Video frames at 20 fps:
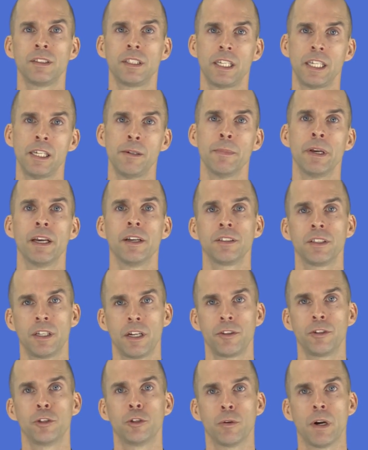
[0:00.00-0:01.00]
emails, and
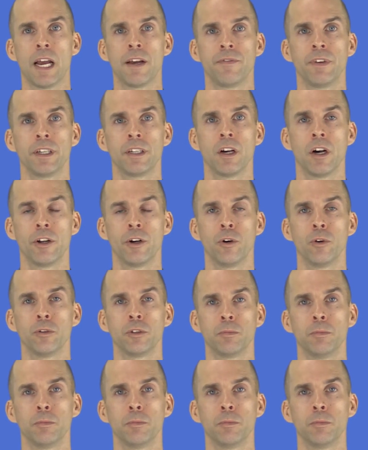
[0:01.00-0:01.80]
other traffic on a host